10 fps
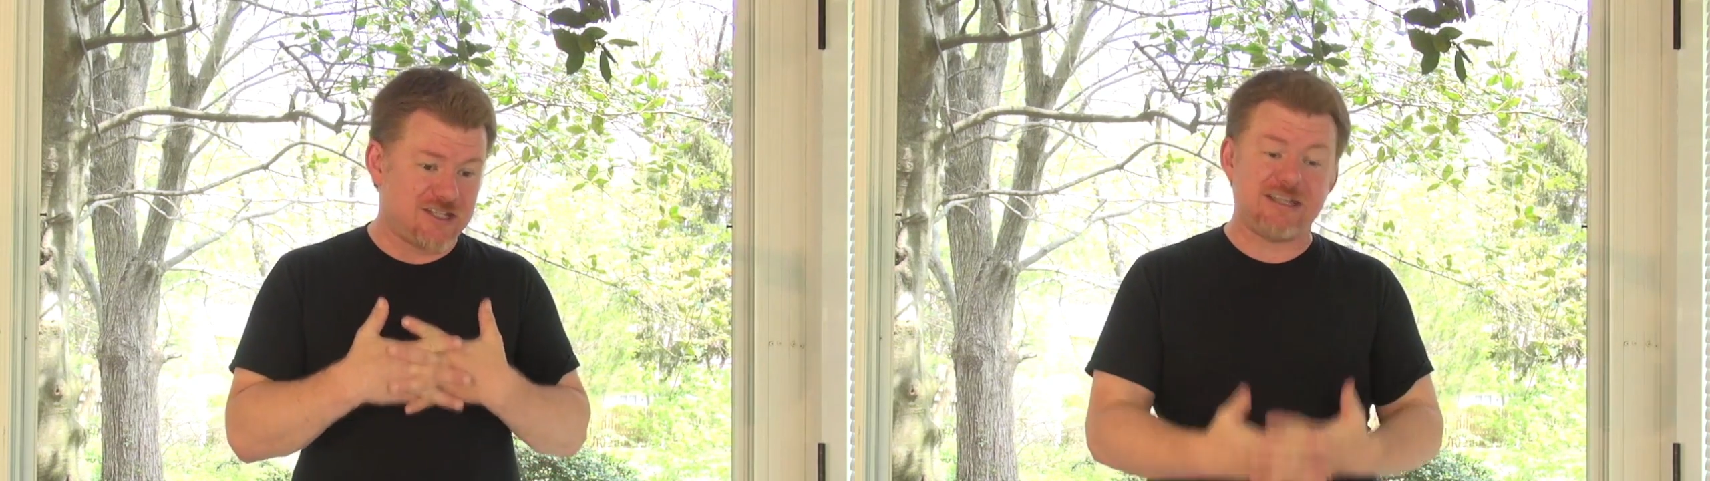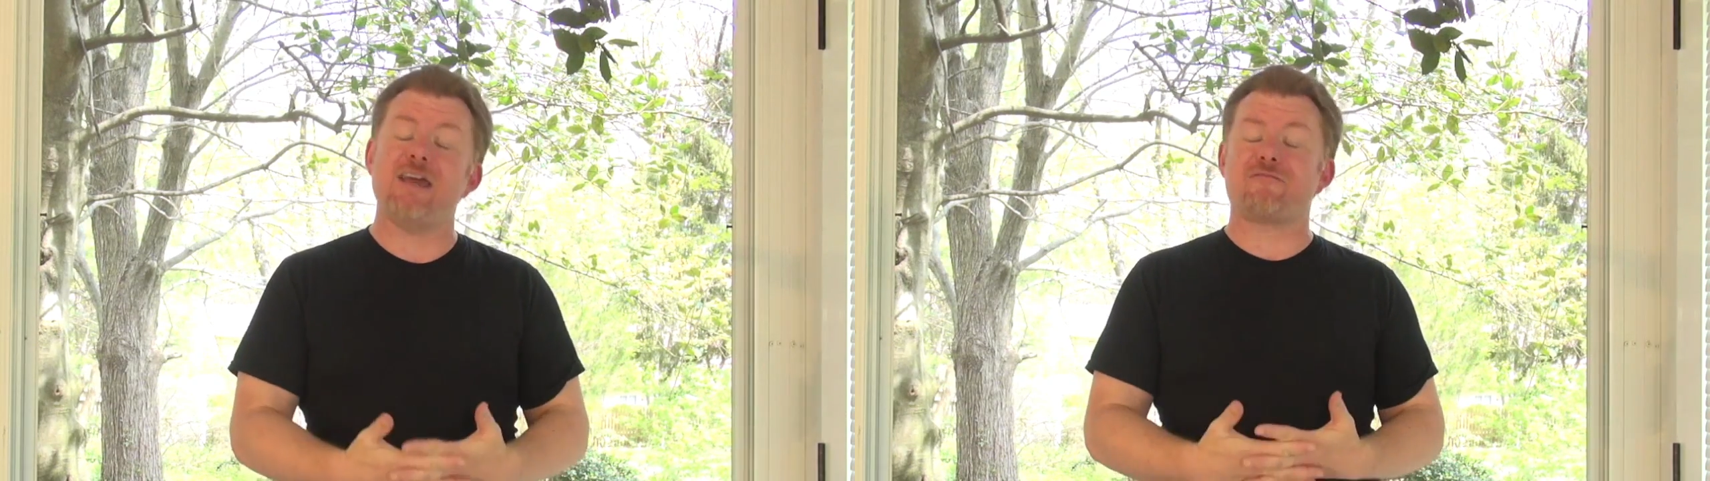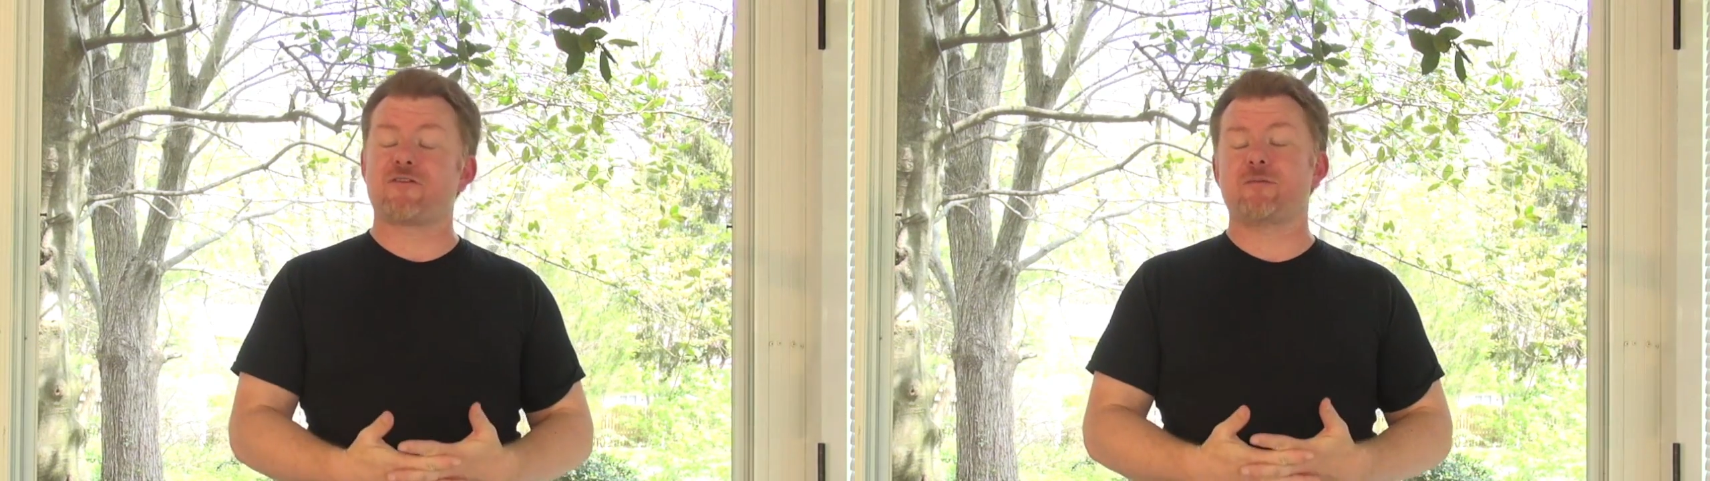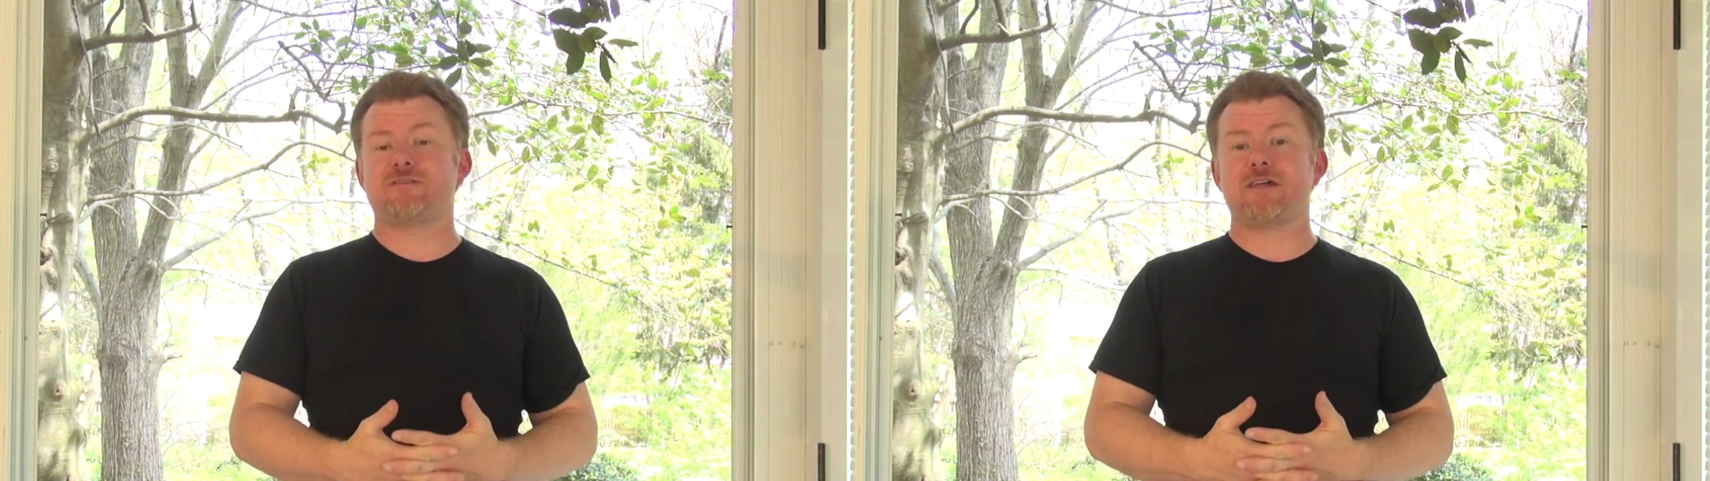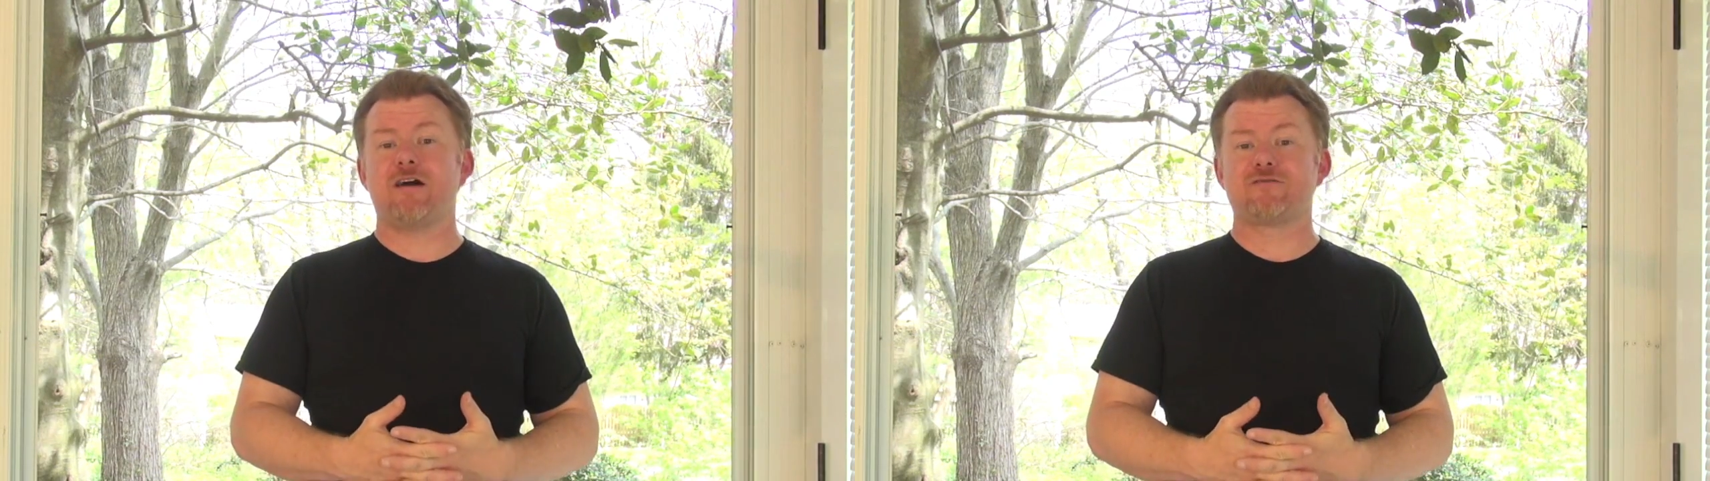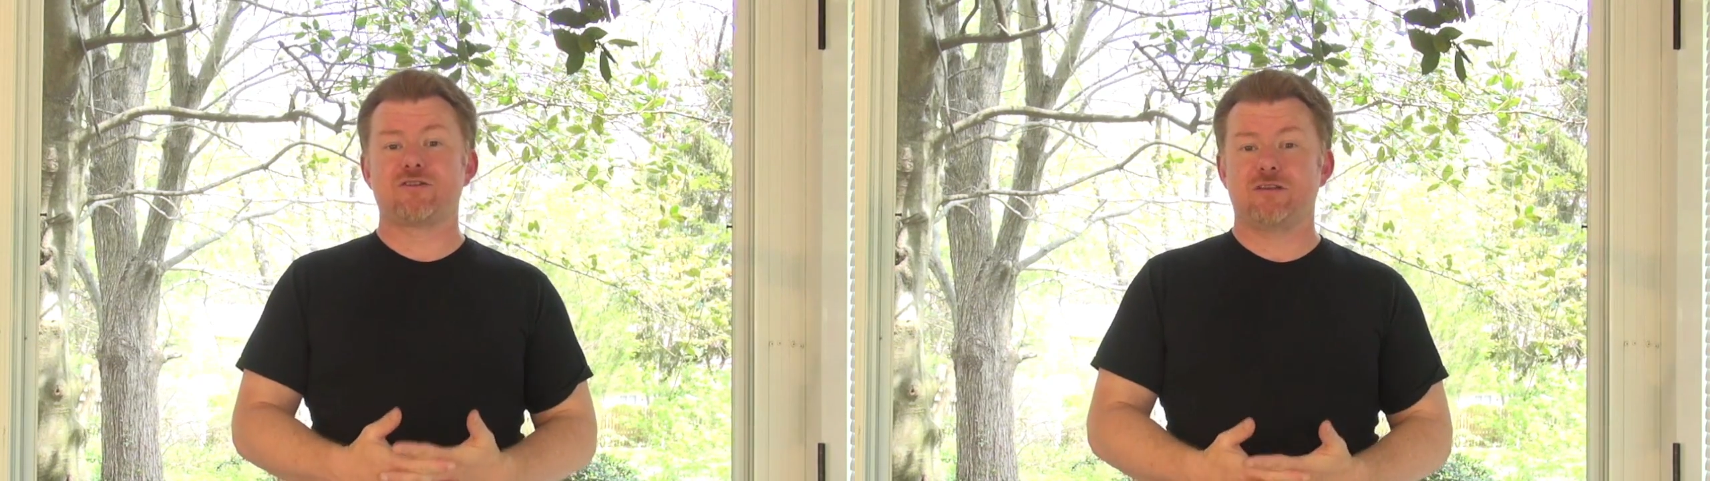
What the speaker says: see it for themselves or